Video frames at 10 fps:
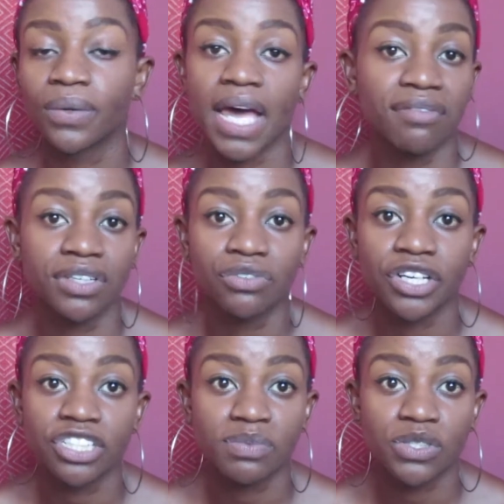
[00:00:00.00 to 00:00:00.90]
have an
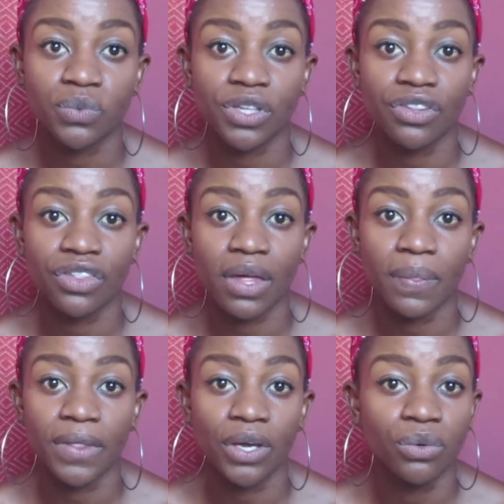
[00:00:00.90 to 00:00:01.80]
arrangement
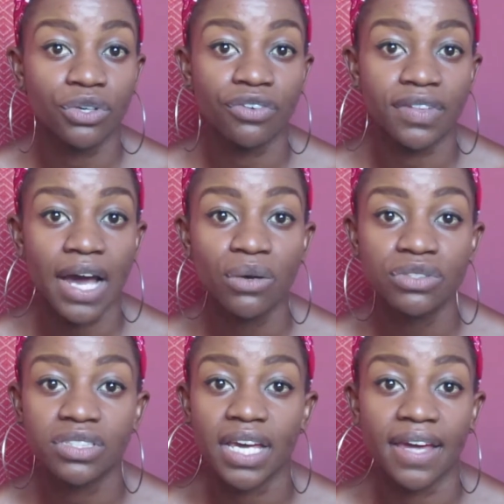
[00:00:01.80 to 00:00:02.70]
with the owner of the
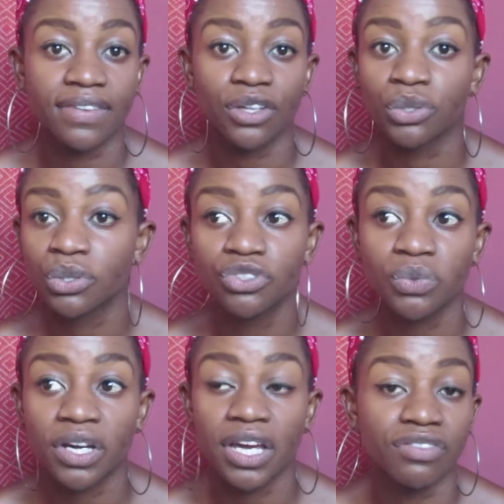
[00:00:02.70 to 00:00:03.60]
house, and they'll go
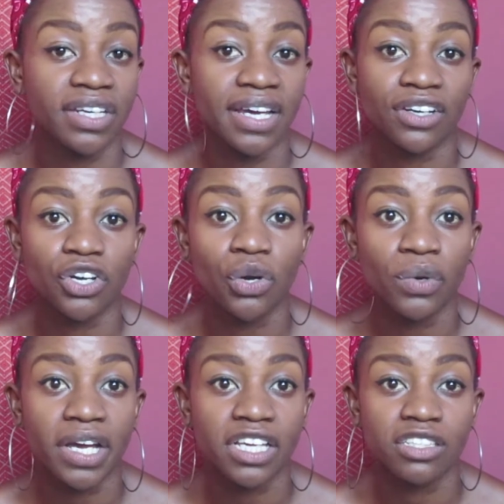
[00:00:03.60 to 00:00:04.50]
to every day at a
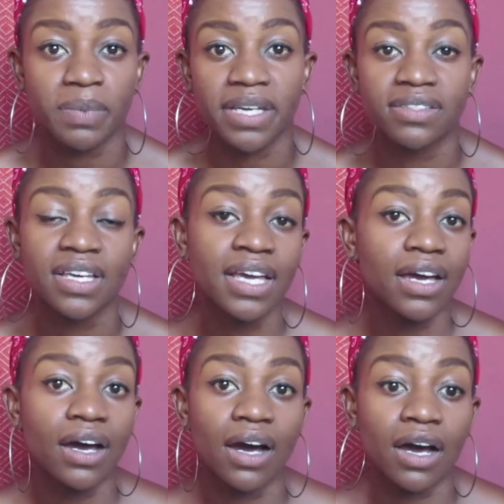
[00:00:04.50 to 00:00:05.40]
co-working space.
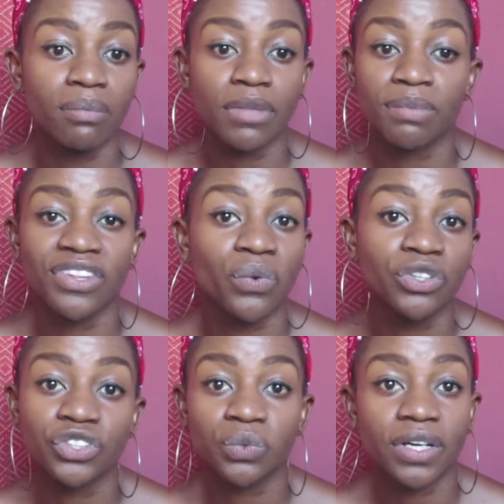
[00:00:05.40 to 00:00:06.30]
Maybe they
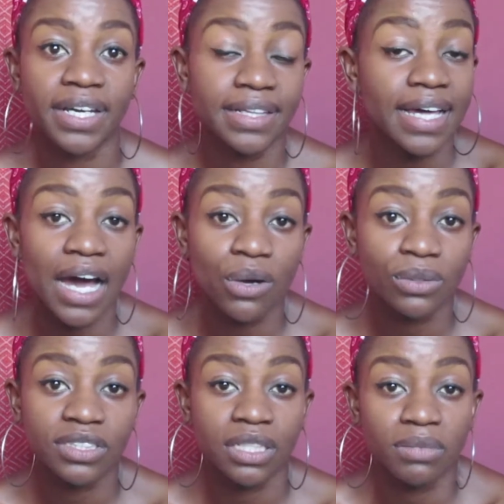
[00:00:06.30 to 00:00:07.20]
want to work in the
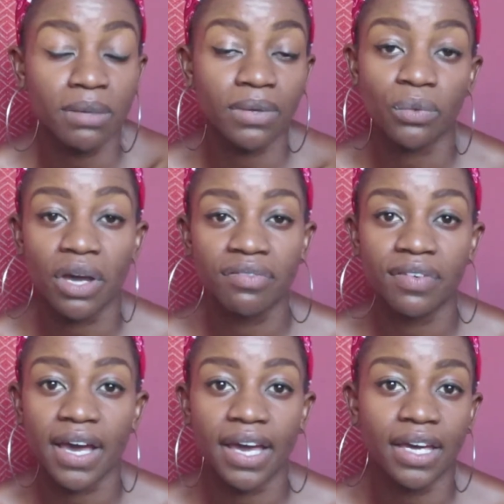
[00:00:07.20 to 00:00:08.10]
house, there might be
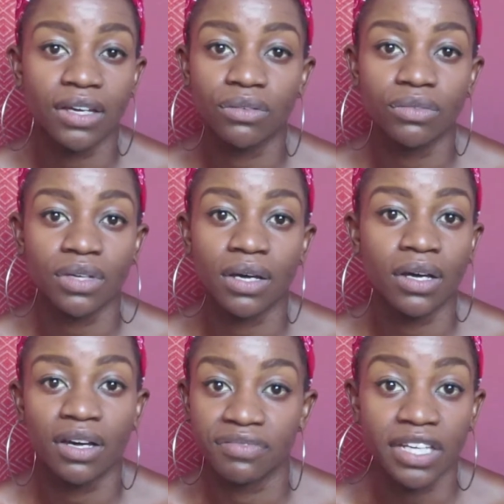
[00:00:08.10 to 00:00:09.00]
Wi-Fi
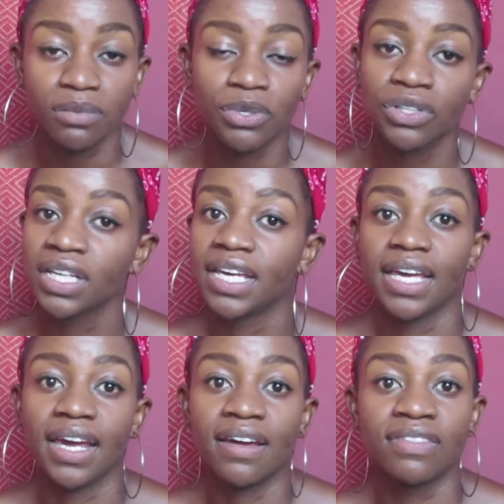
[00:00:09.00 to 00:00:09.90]
available,
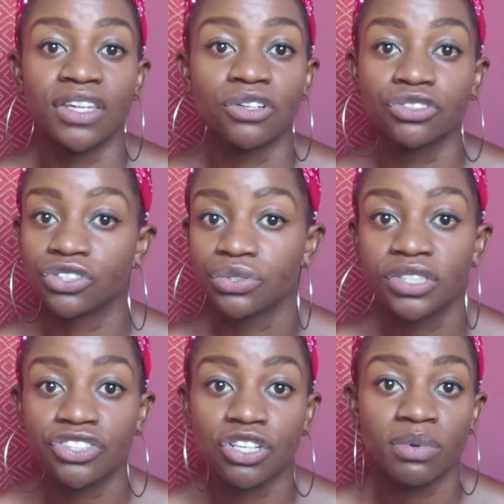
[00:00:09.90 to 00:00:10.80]
and they'll just do
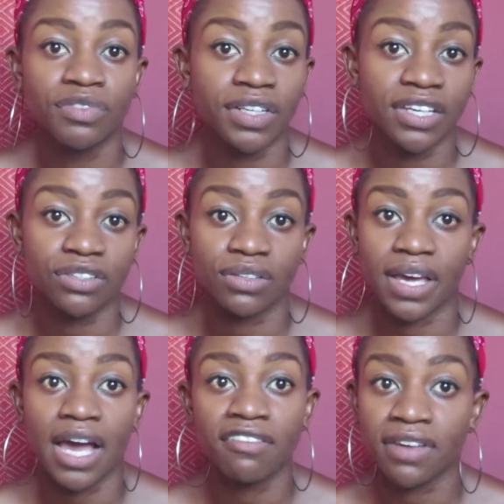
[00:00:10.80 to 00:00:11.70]
their job every day, so
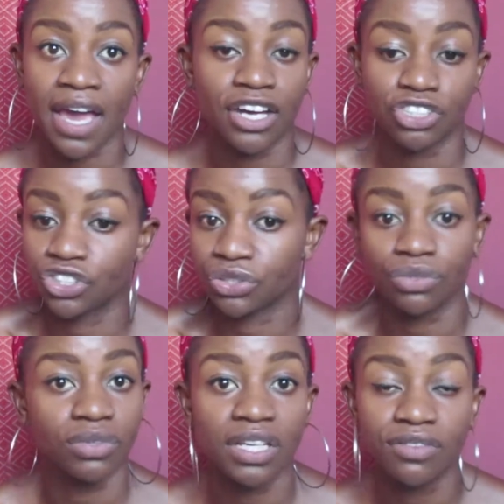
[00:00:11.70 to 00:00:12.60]
they have cash
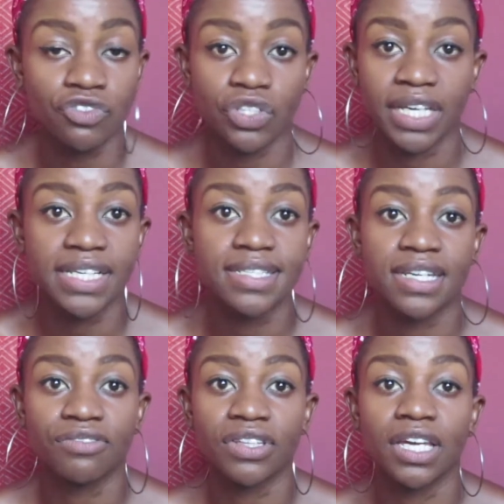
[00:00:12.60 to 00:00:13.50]
to live, to eat
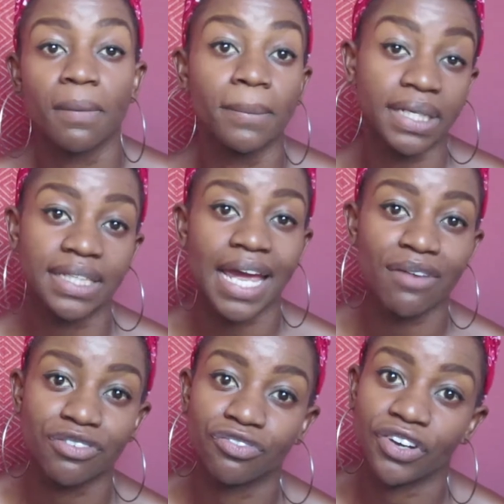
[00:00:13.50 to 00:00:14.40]
and everything, but they
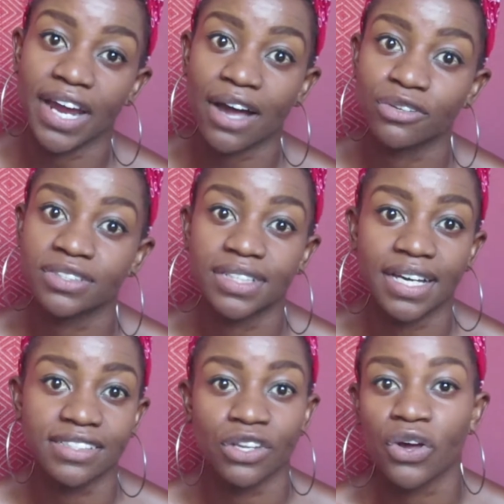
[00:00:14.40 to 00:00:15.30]
have a free house
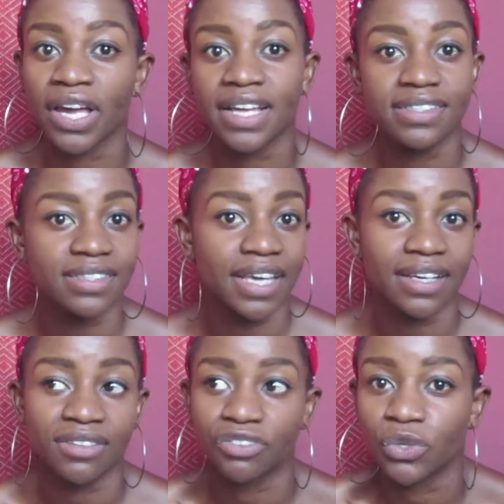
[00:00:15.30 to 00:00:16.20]
as long as
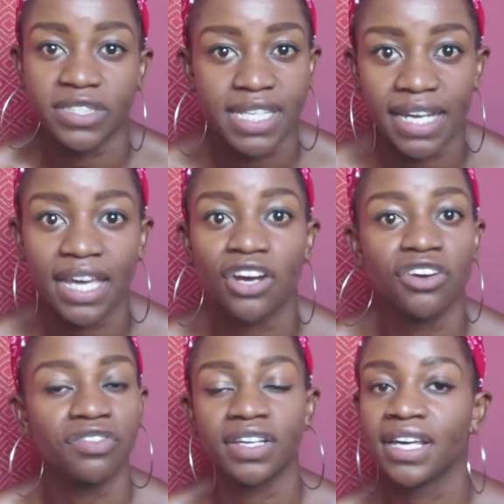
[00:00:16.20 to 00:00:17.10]
they of course take
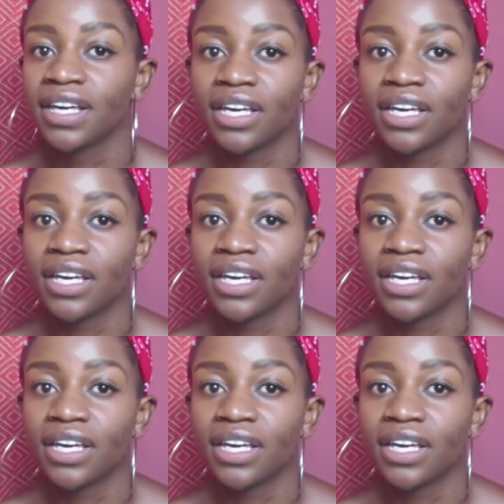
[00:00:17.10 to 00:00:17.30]
care of it.